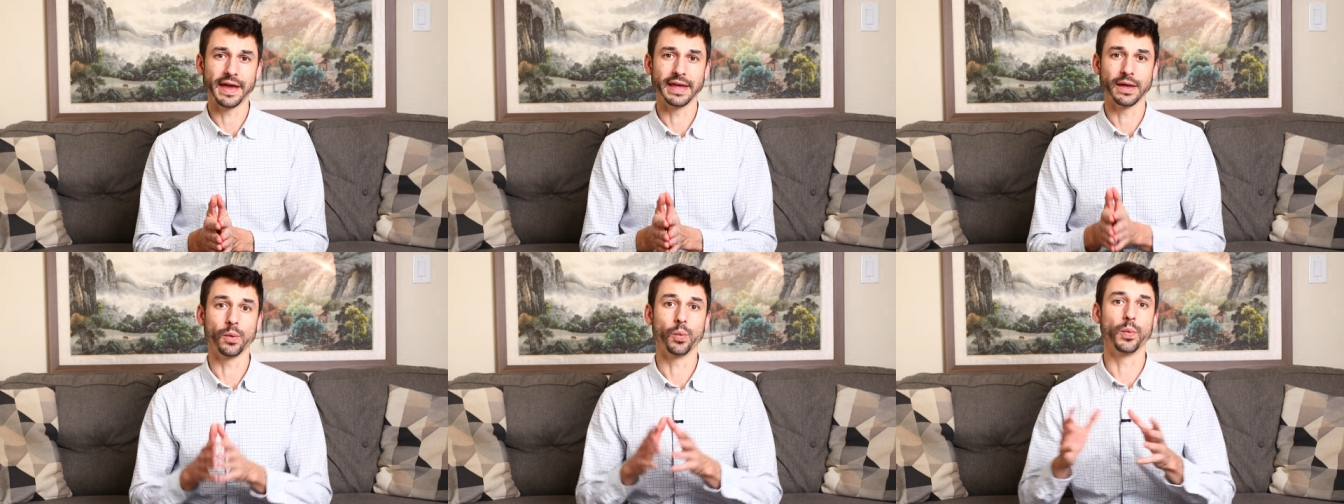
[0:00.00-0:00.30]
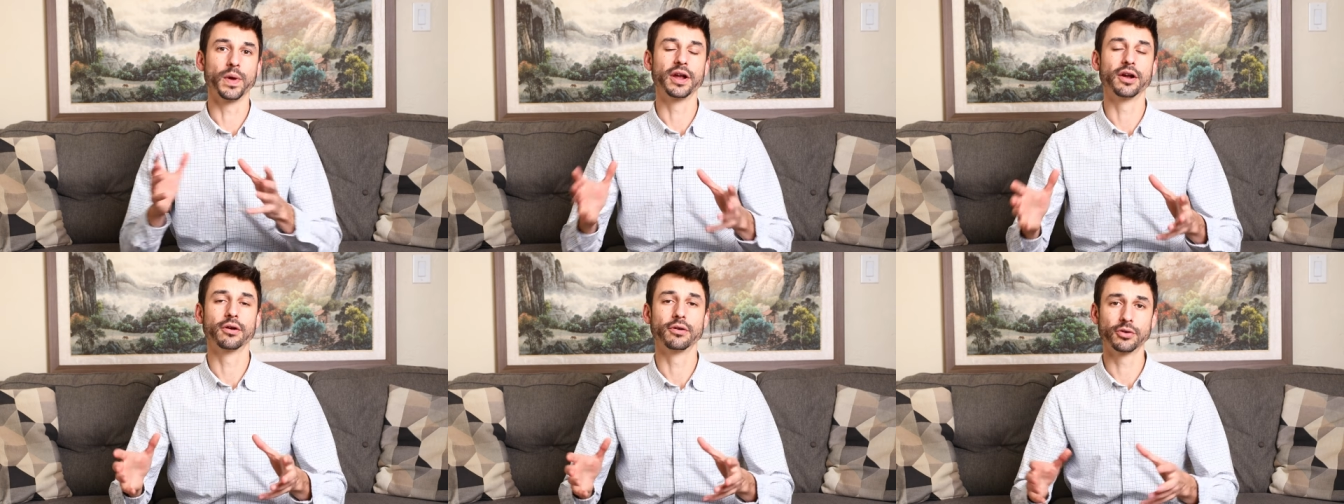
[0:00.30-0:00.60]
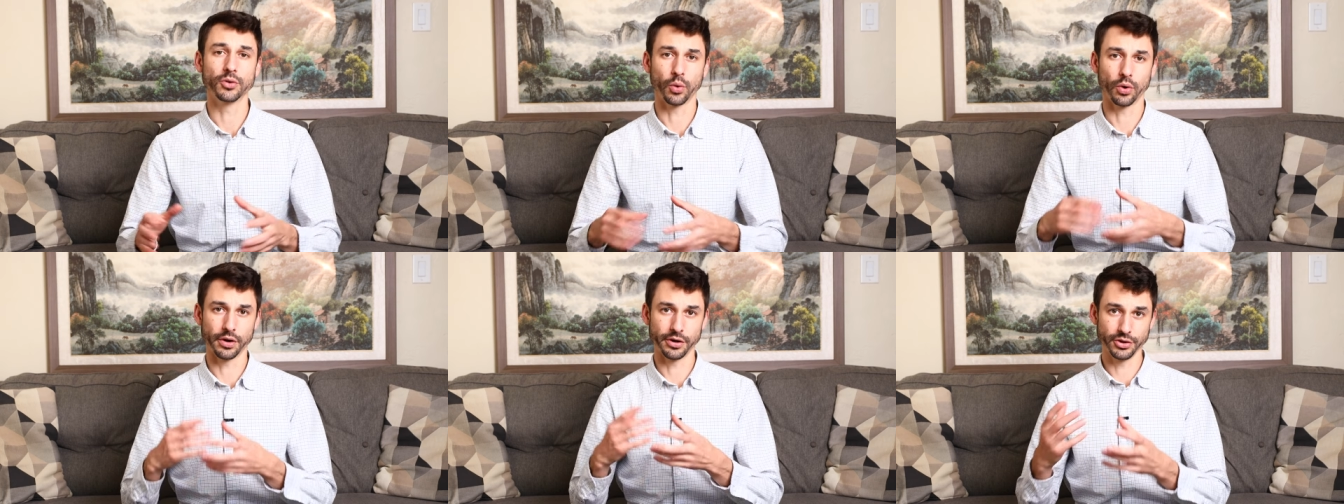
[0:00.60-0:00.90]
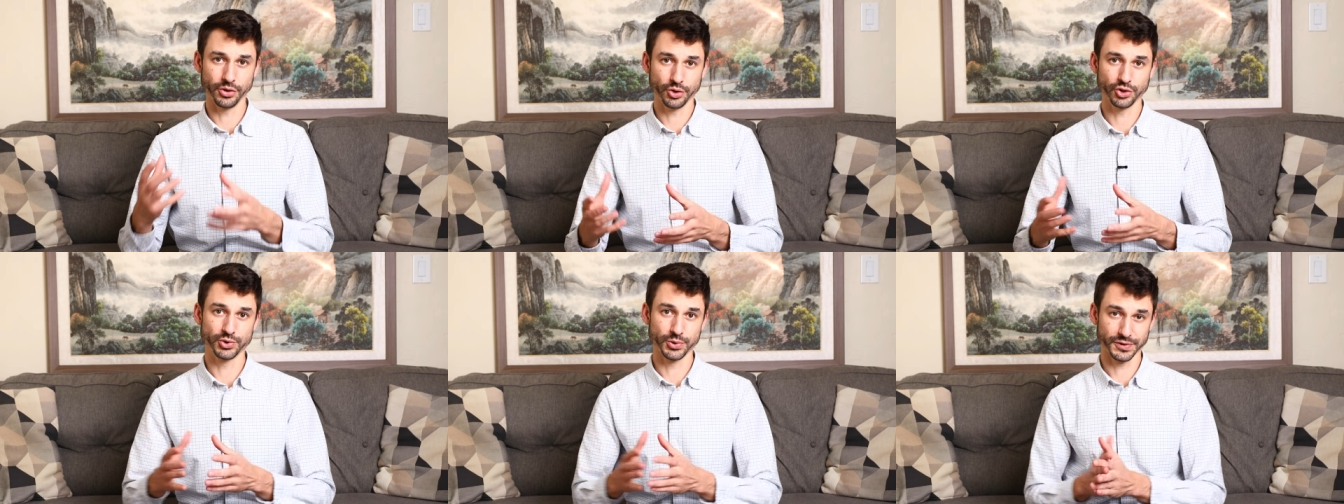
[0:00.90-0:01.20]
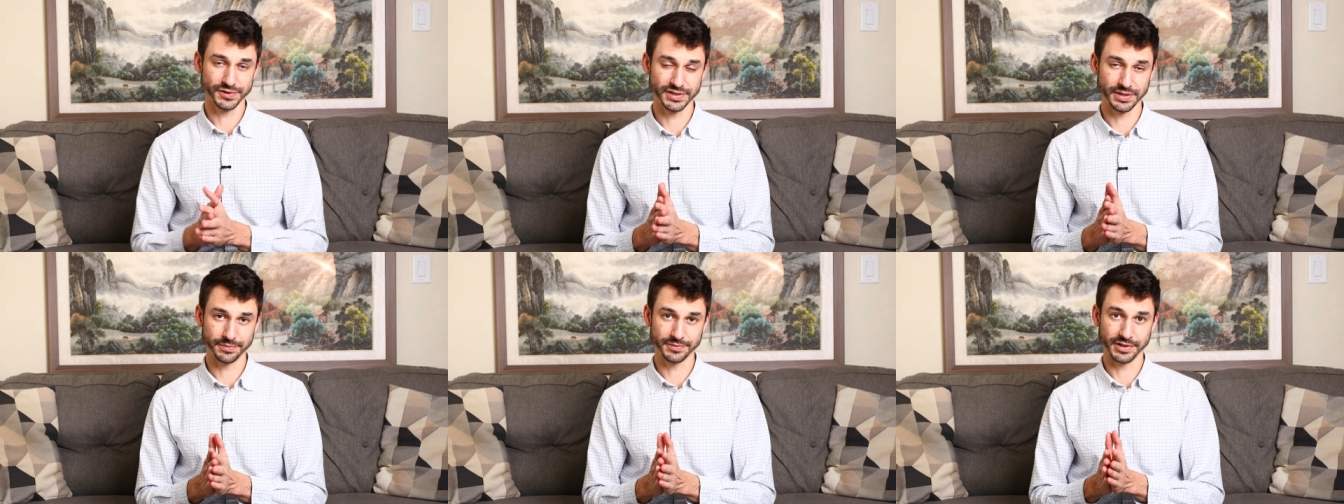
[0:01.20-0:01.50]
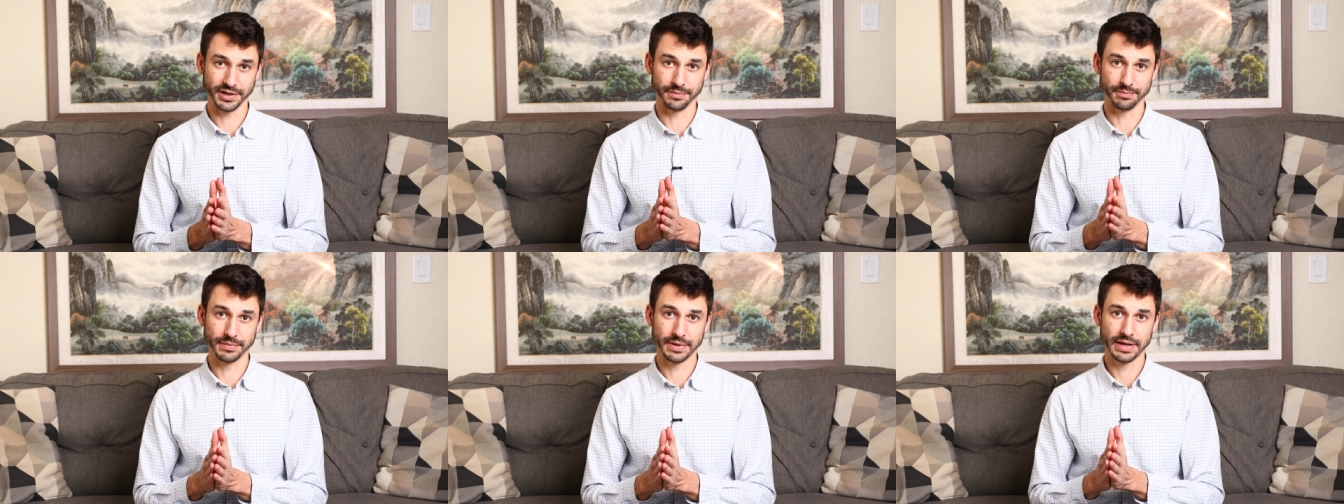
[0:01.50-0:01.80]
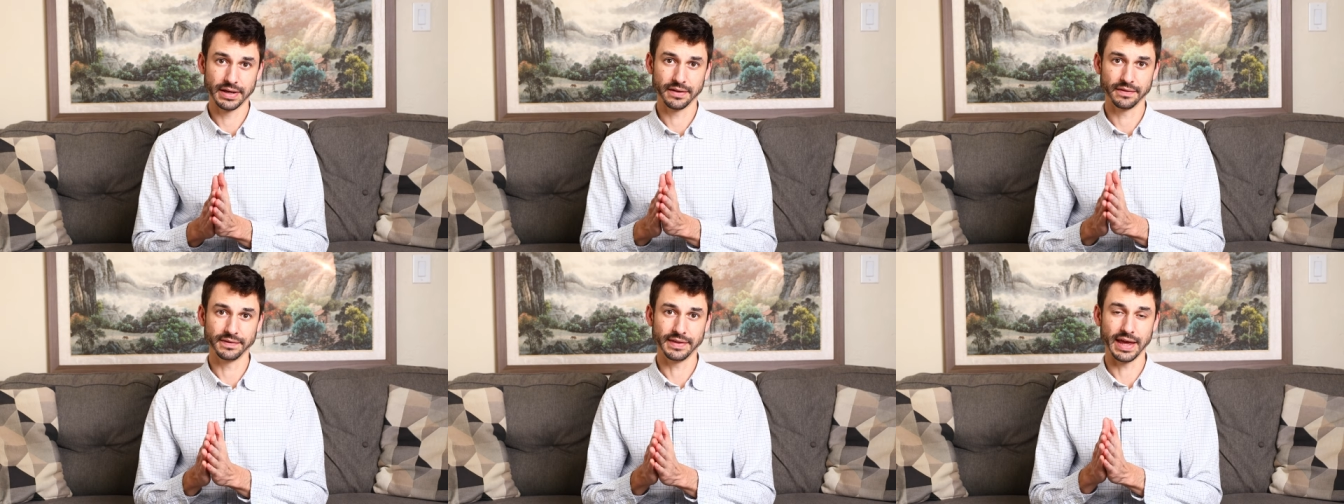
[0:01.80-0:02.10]
a weird or unusual symptom,
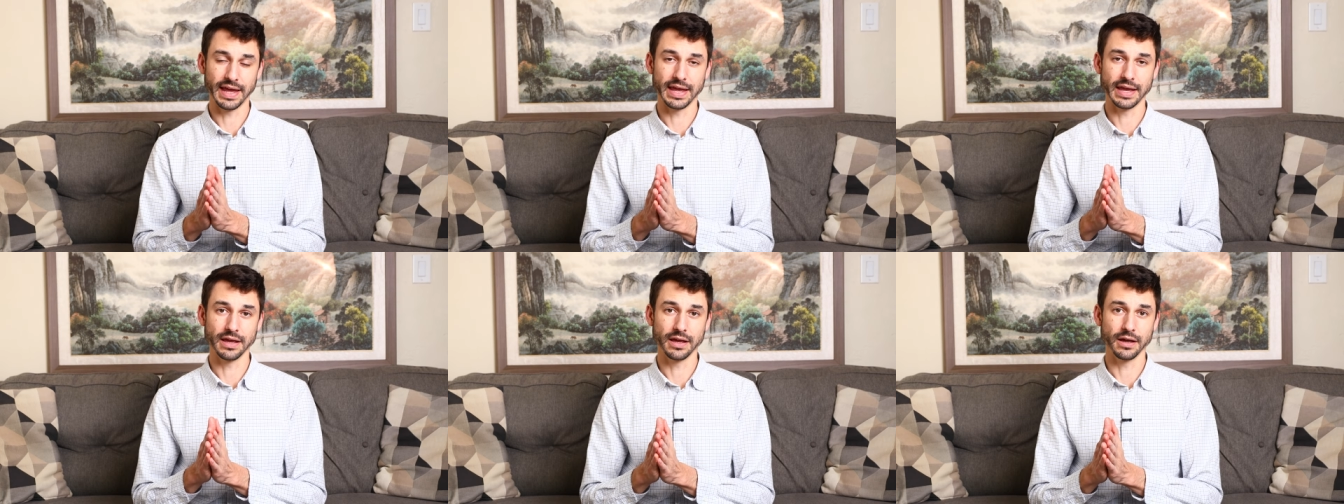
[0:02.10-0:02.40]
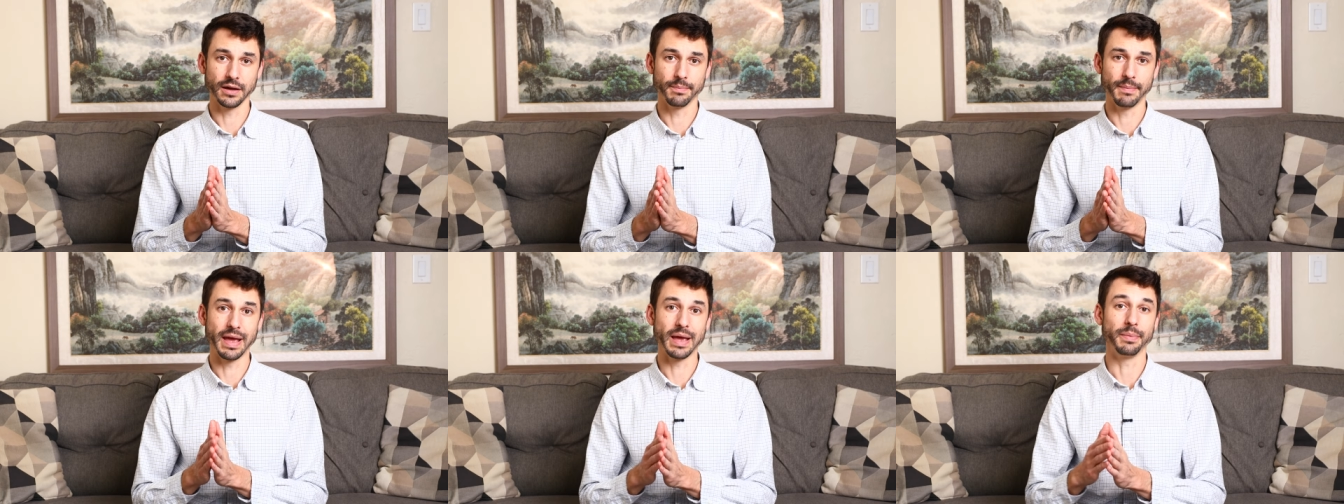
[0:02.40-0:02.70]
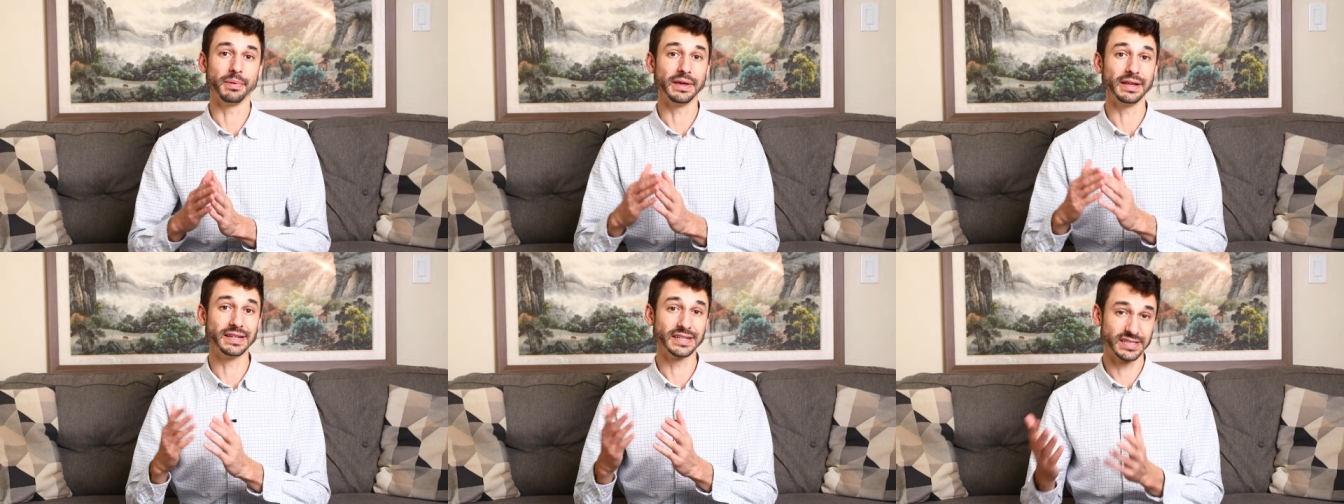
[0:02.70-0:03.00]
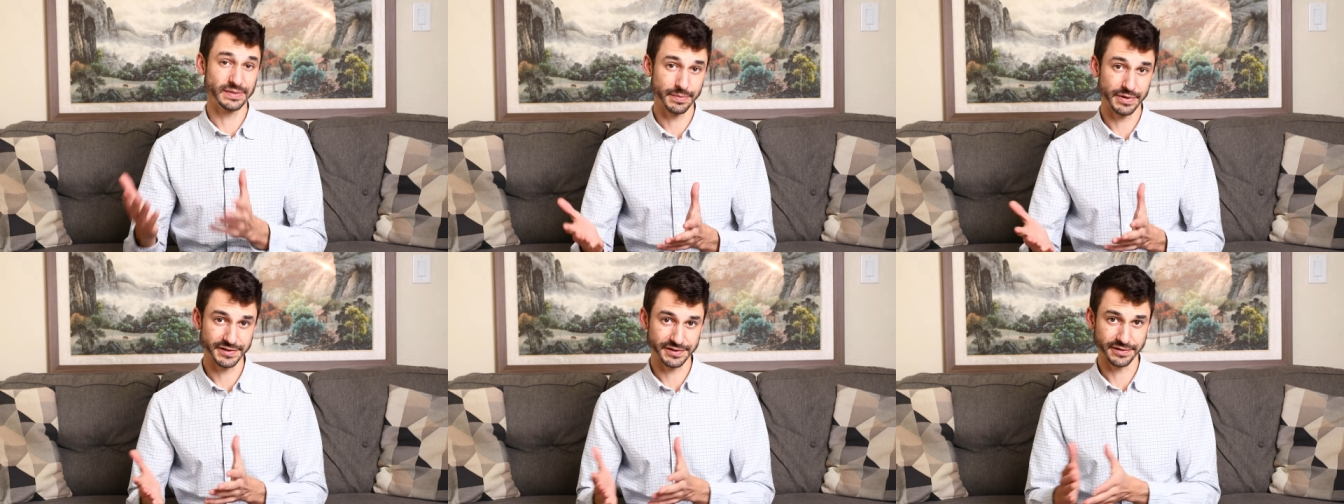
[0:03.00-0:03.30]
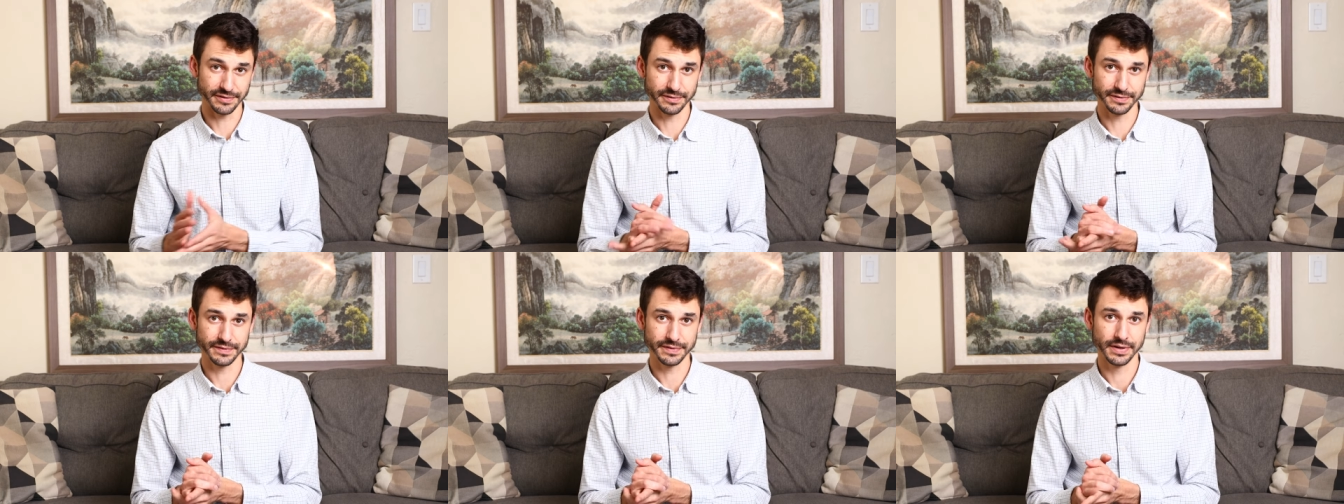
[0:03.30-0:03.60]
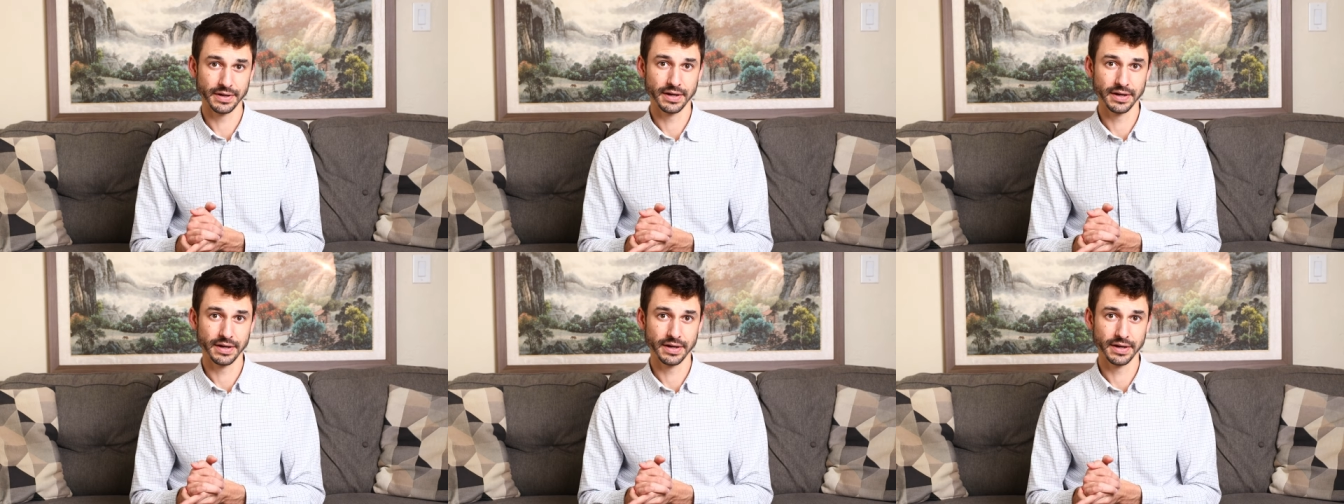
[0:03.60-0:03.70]
they may be dismissive.